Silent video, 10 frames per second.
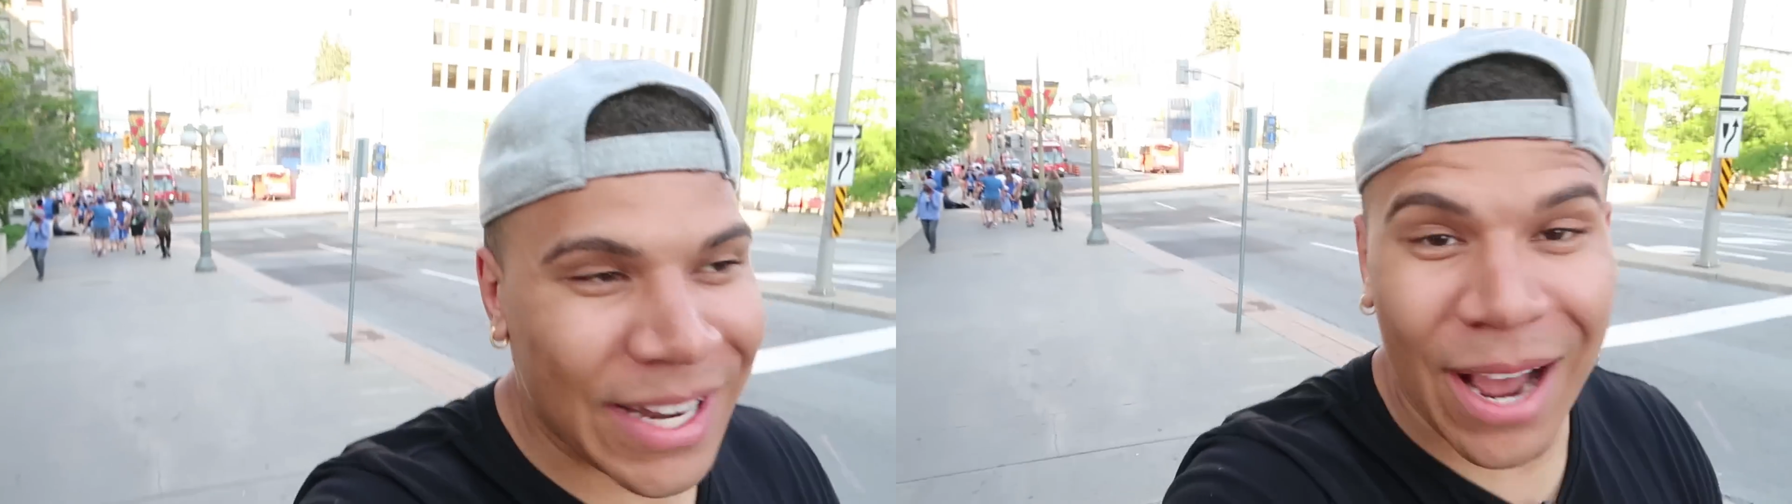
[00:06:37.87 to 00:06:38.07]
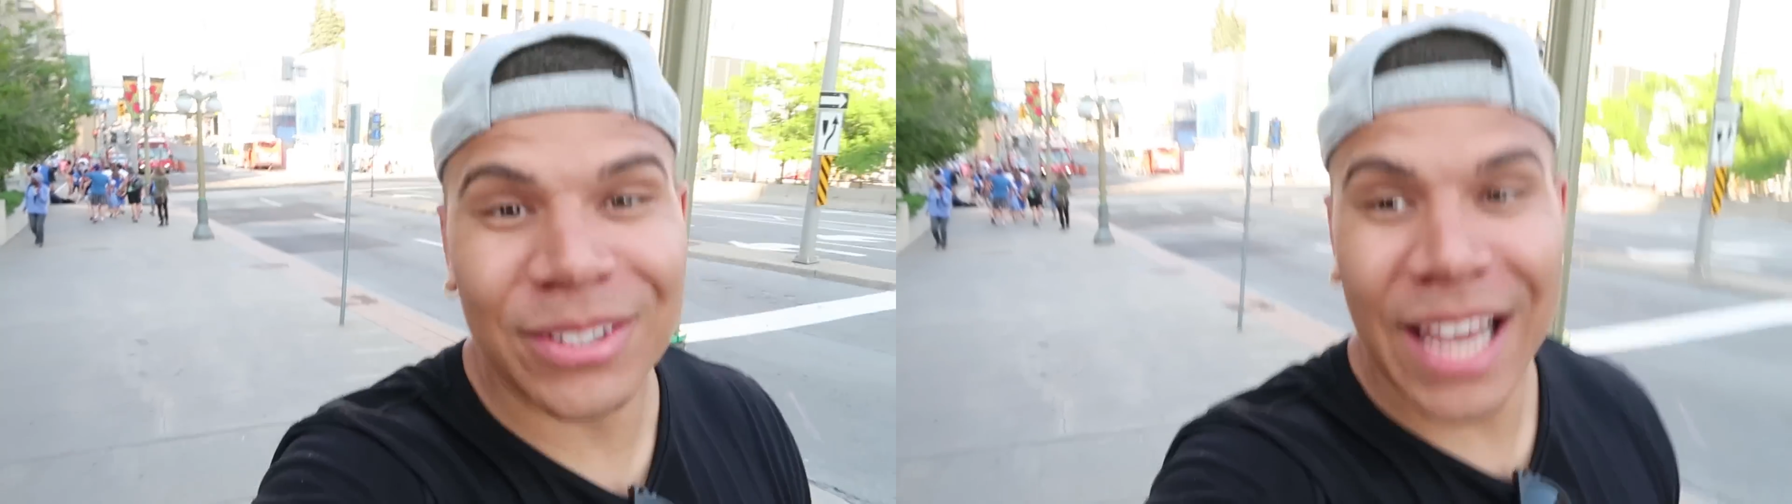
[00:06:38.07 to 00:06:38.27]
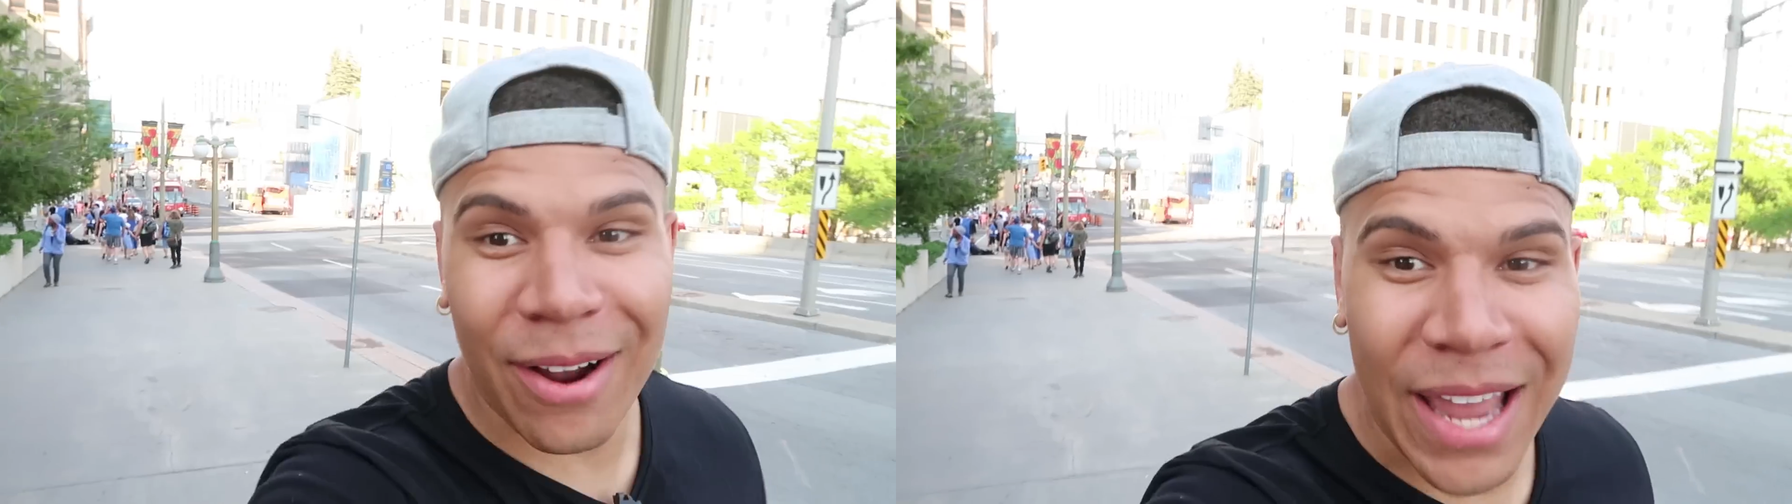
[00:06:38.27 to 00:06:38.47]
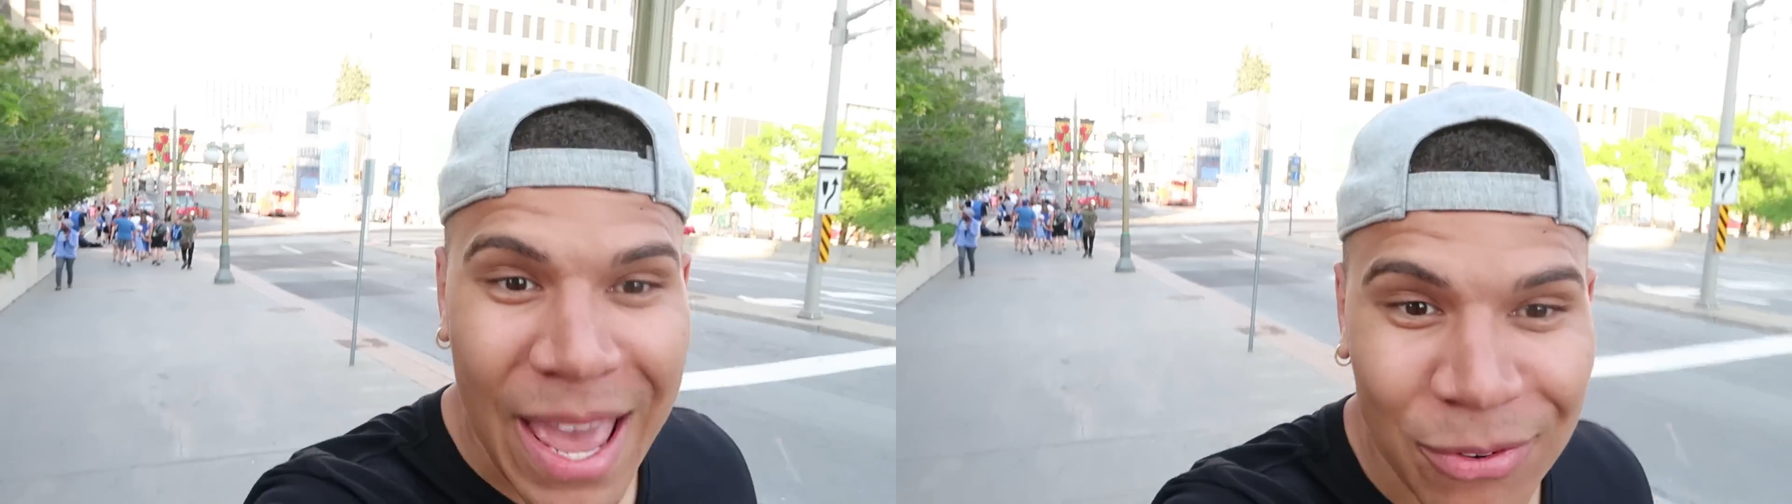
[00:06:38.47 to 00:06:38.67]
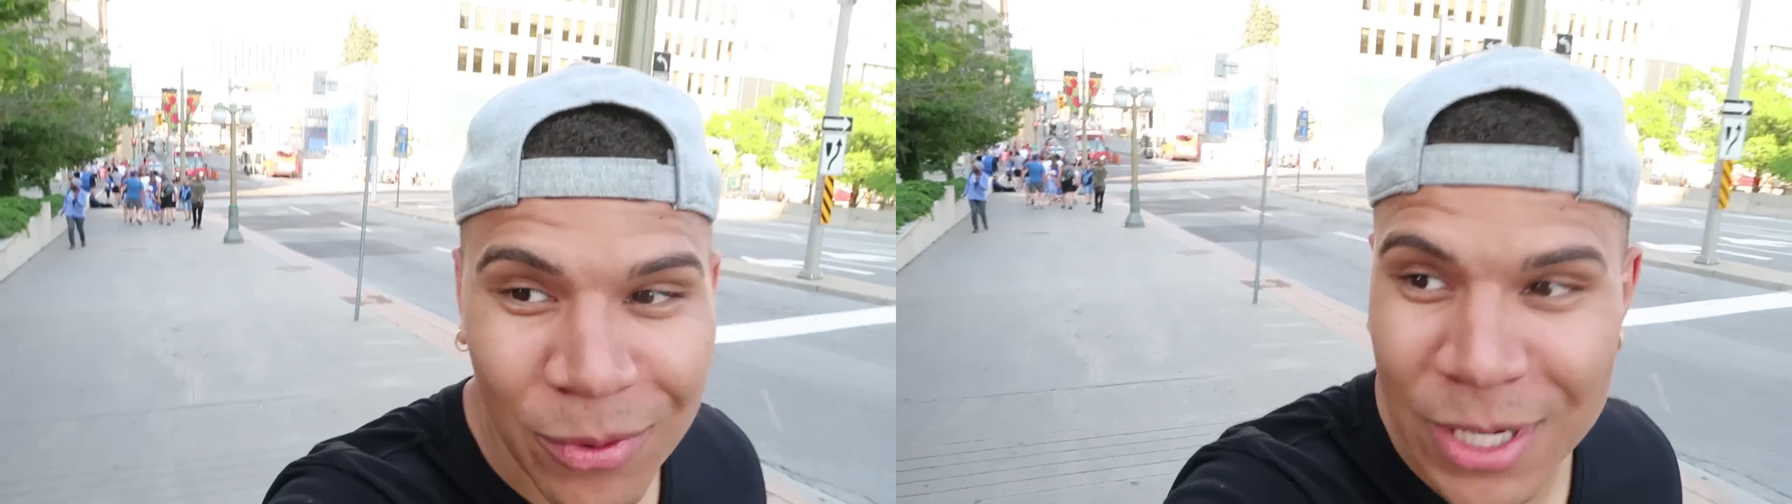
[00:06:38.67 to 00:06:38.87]
downtown,
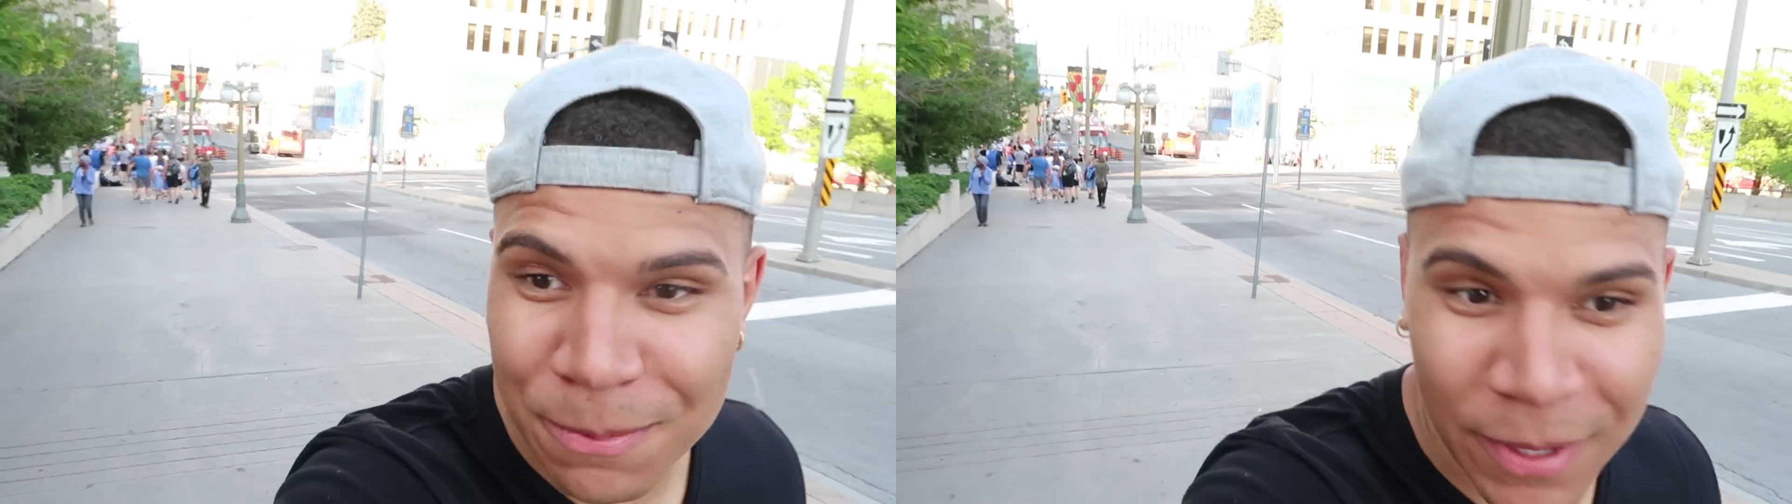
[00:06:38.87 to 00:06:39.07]
everyone is